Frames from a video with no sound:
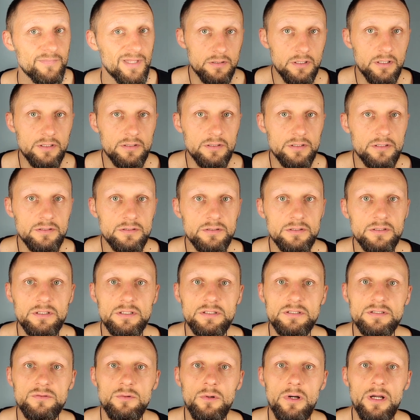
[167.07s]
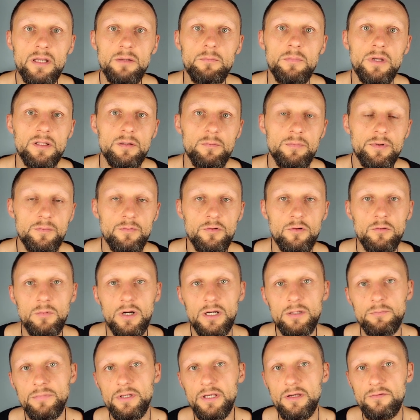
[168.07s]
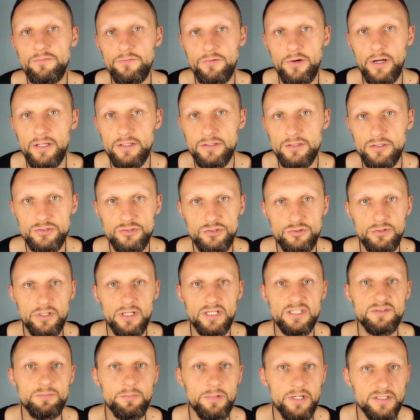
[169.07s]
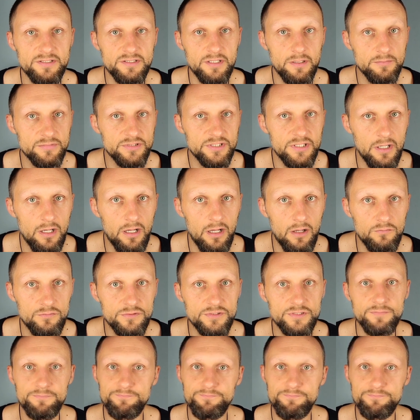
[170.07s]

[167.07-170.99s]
And in this way, many people might be afraid to express themselves